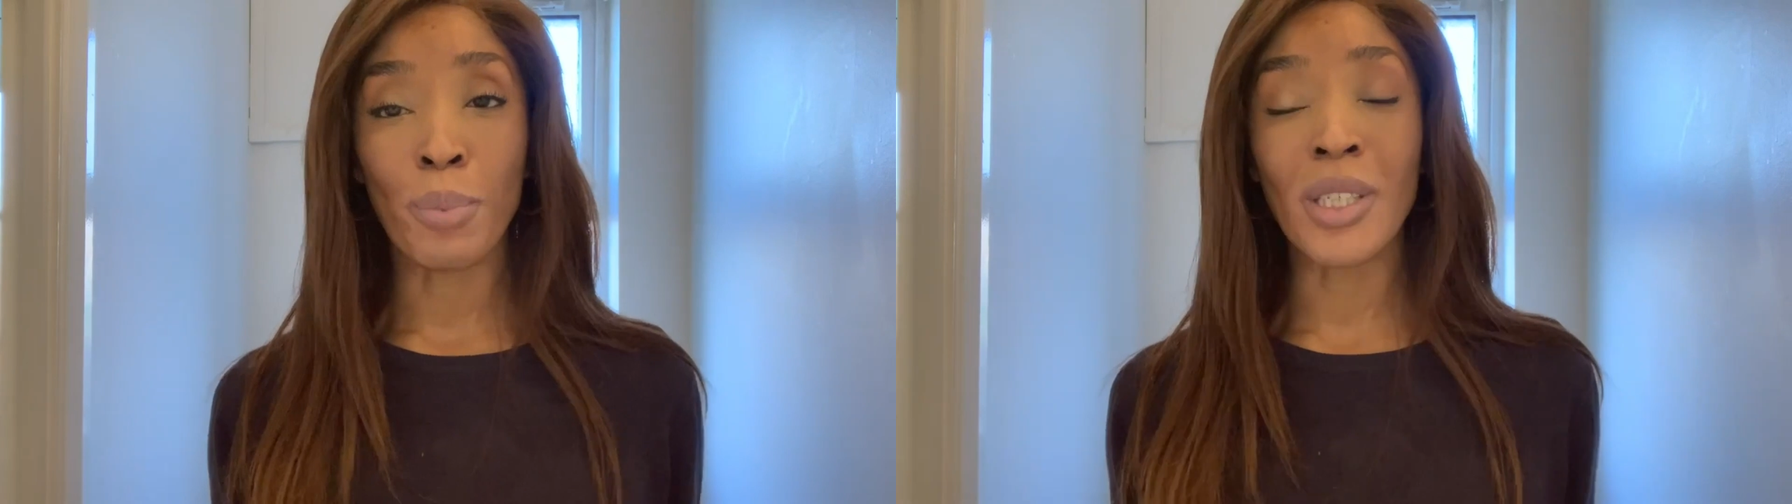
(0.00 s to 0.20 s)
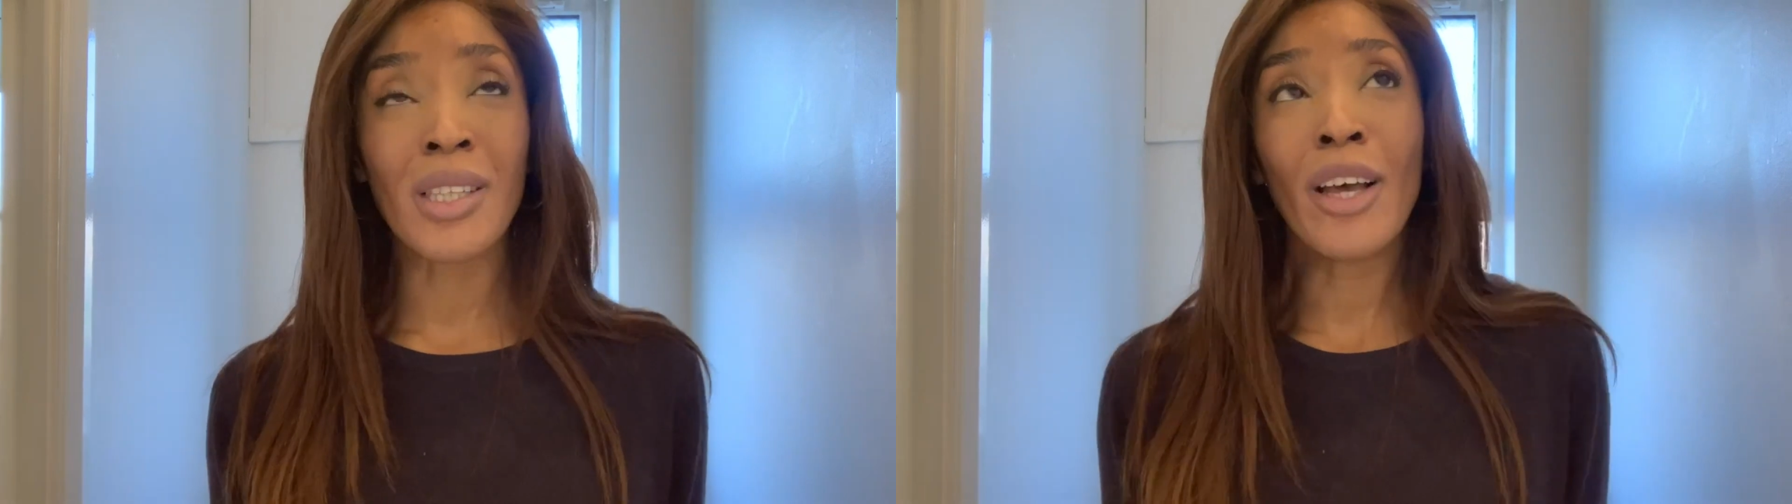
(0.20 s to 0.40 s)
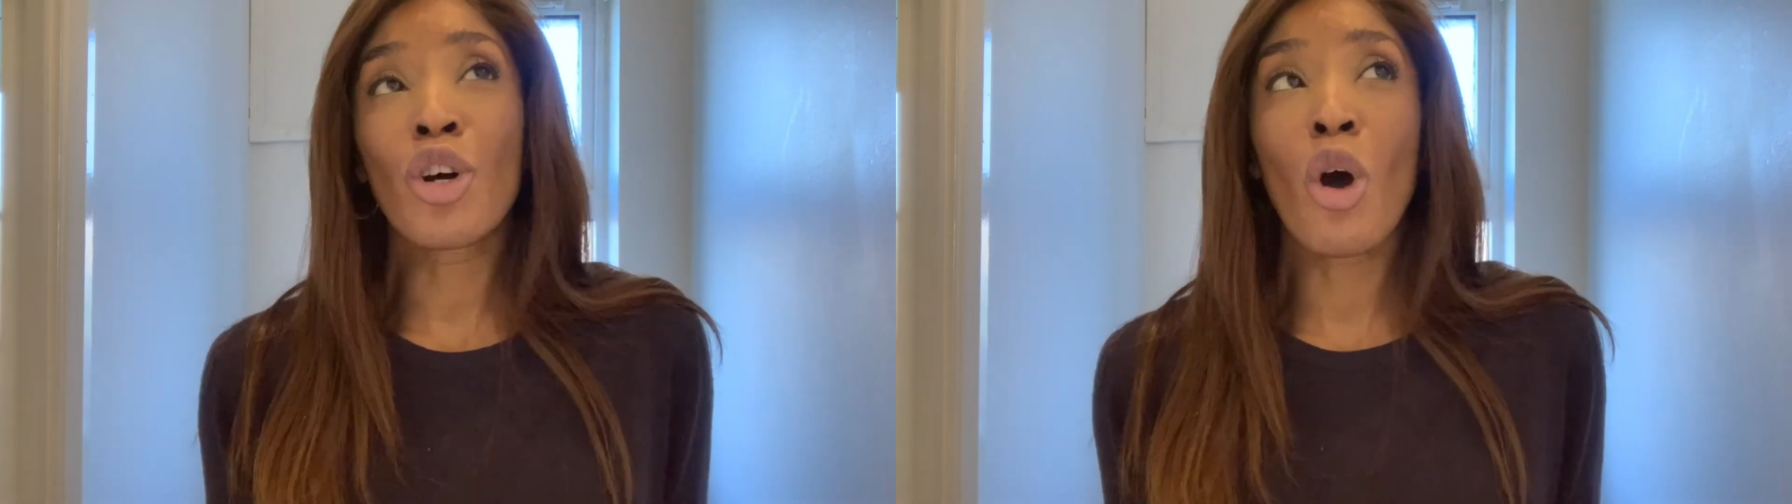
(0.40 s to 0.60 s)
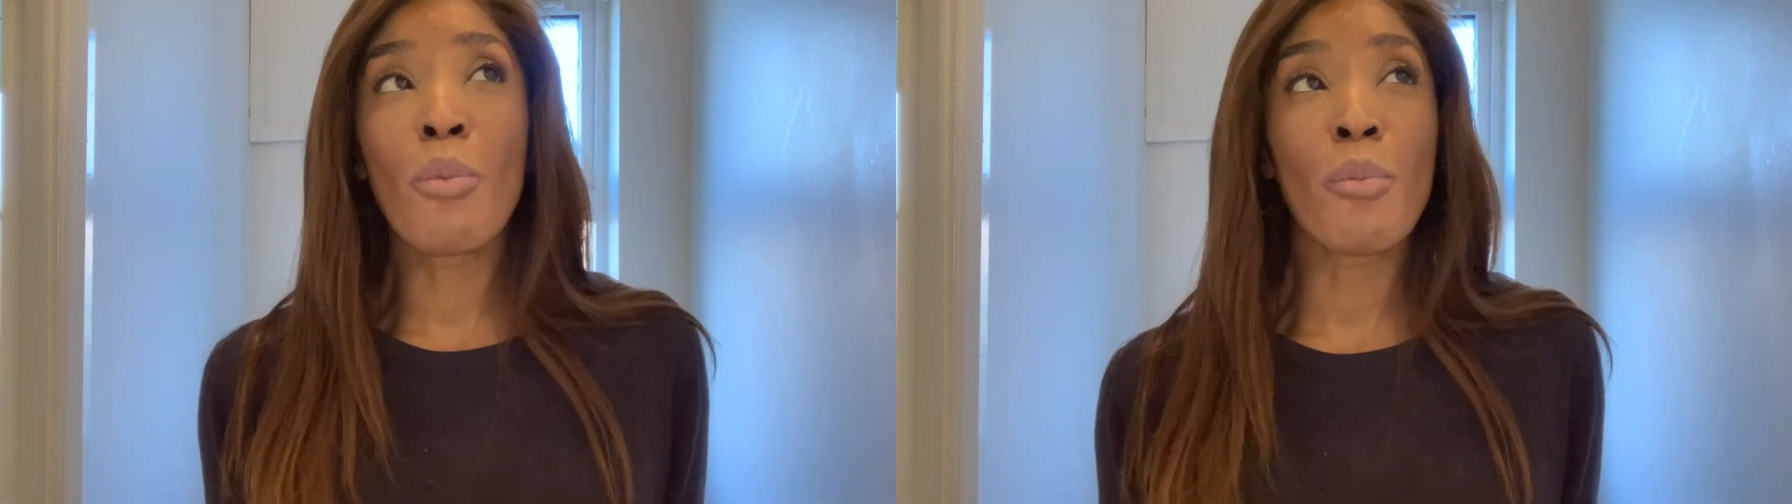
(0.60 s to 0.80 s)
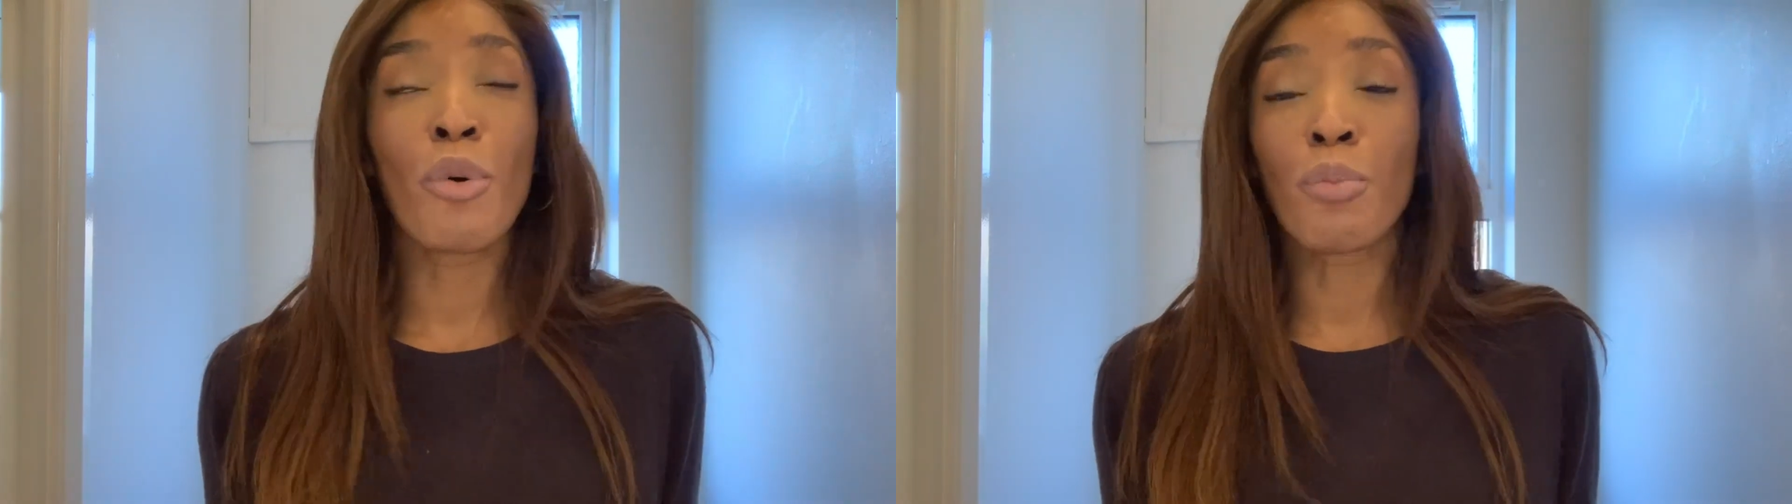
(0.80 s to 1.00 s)
It's like a
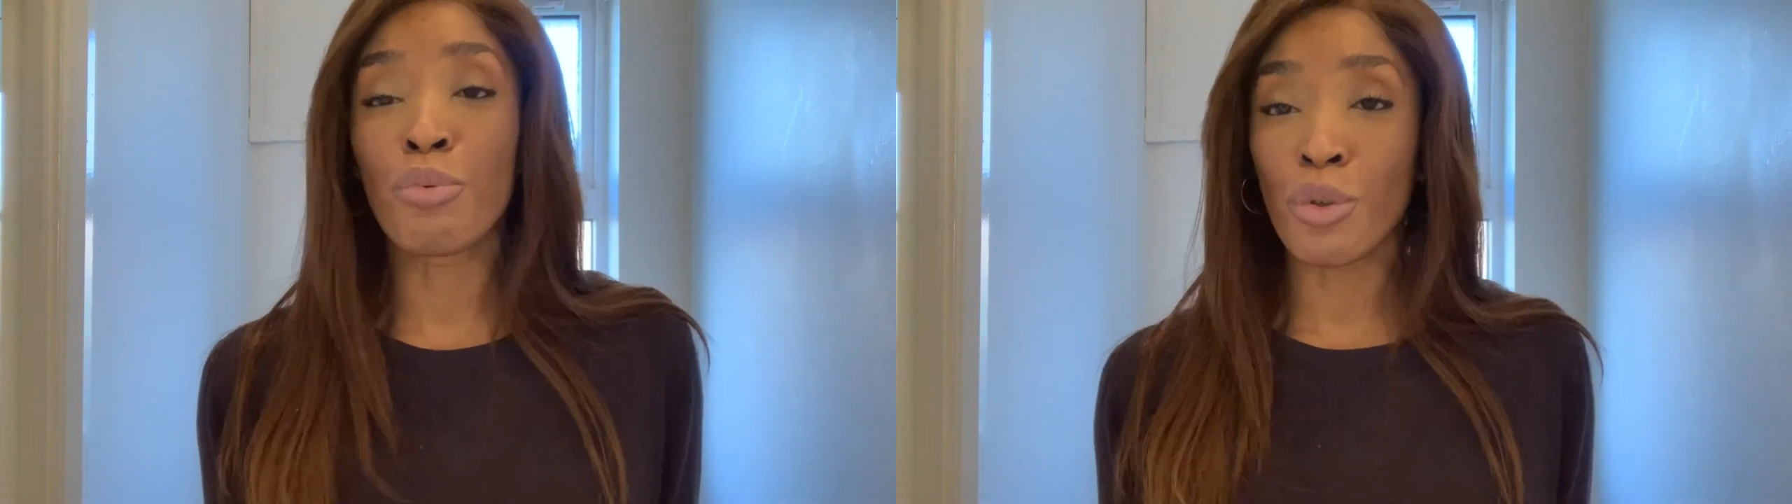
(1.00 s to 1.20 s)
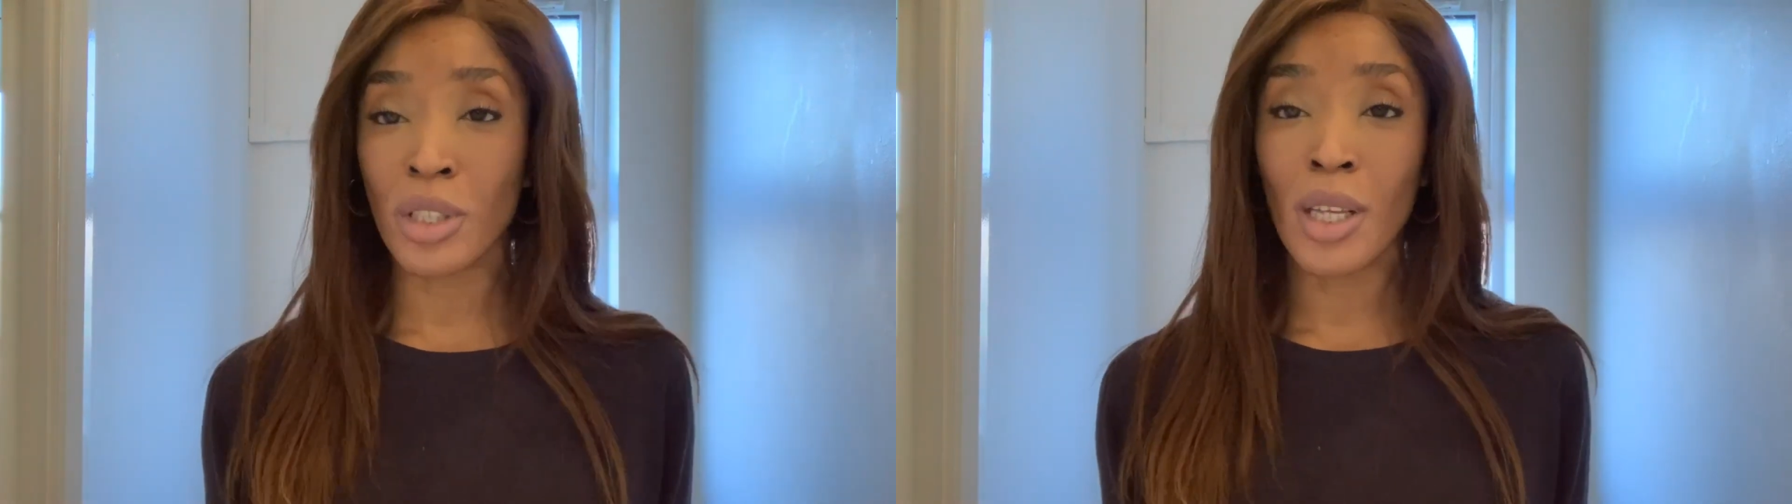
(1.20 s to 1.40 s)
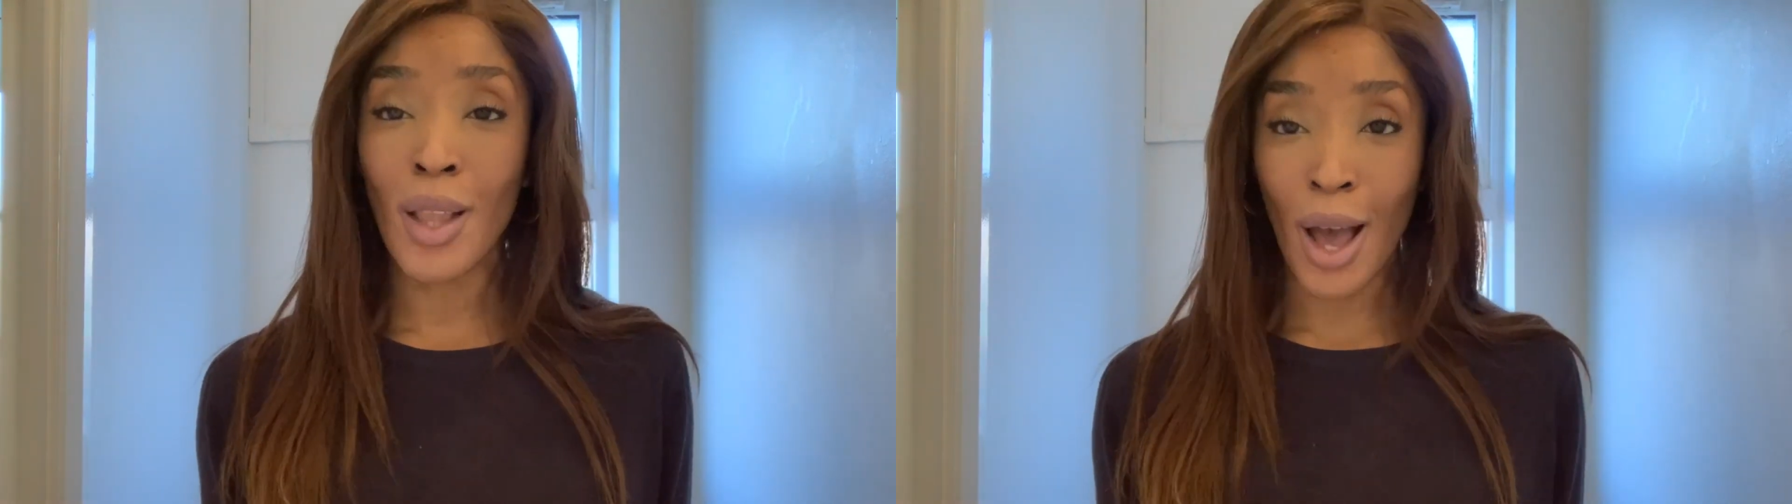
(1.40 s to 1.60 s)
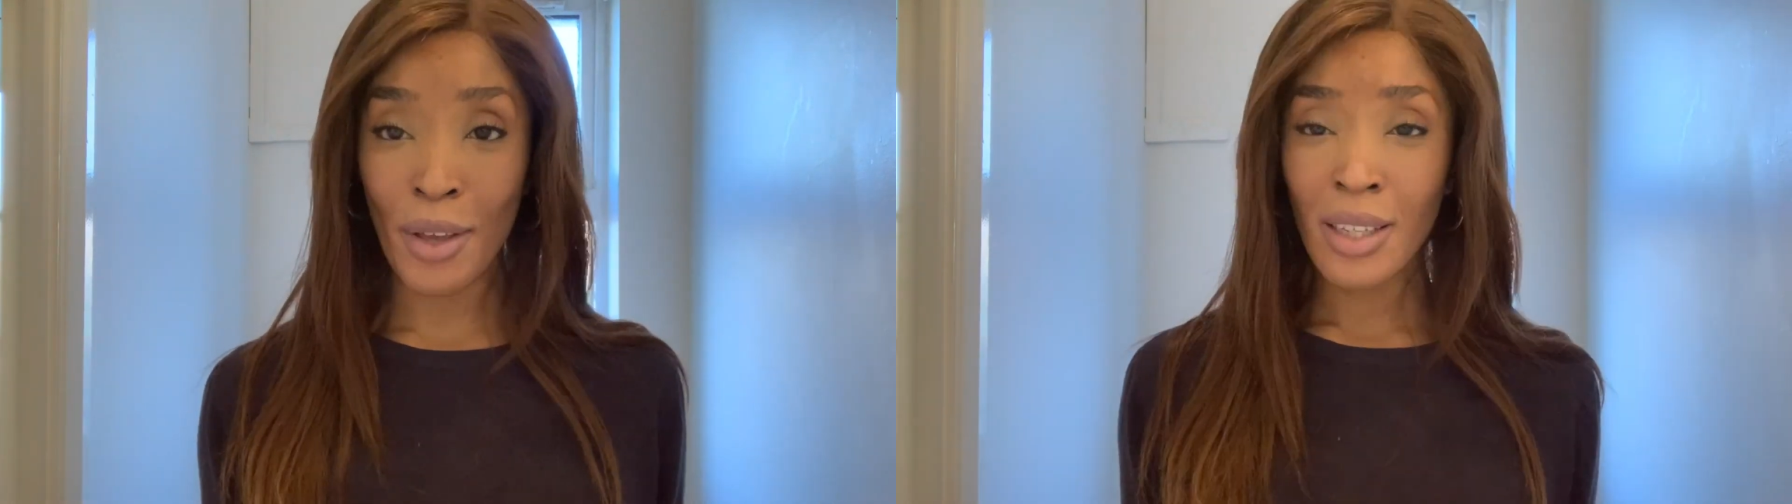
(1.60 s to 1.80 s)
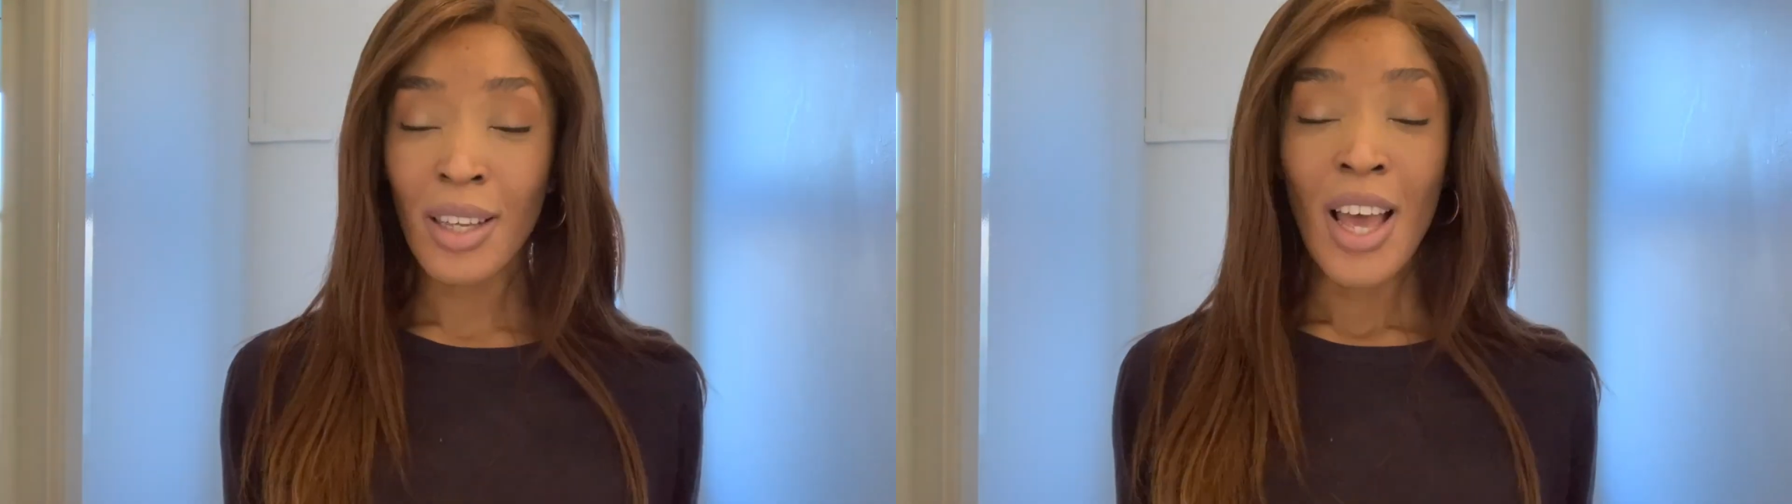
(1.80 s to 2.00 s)
comic book brought to
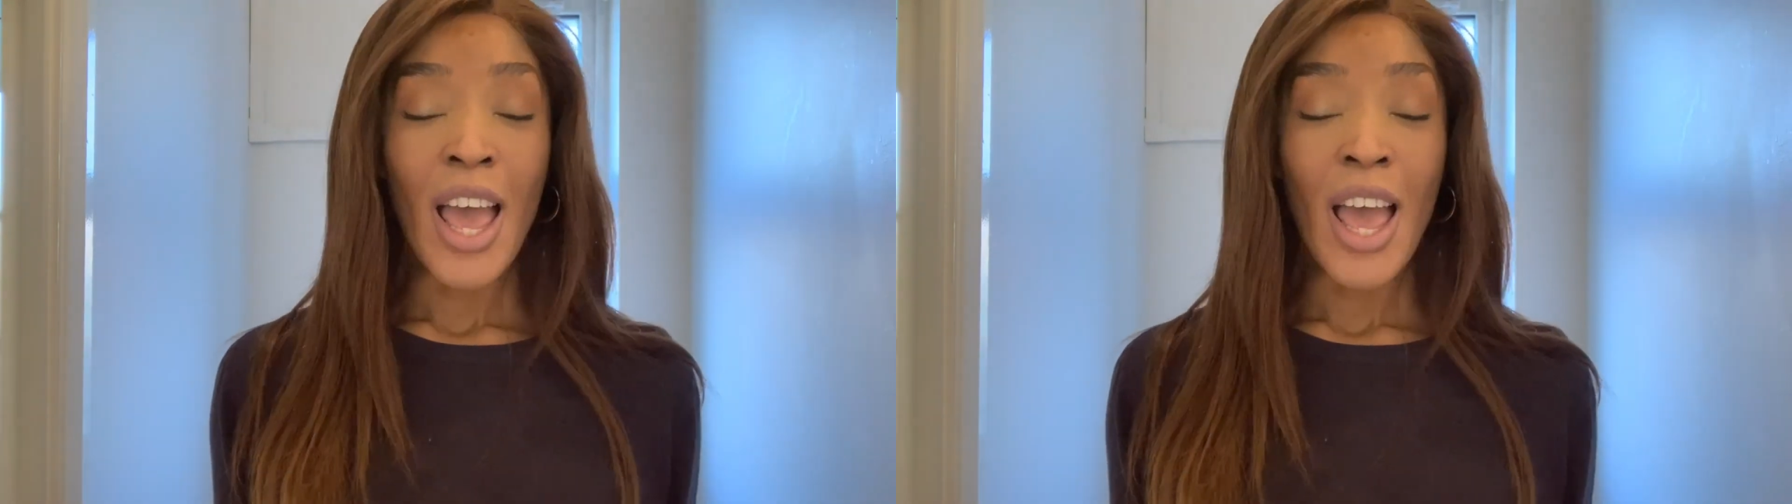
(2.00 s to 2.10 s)
life.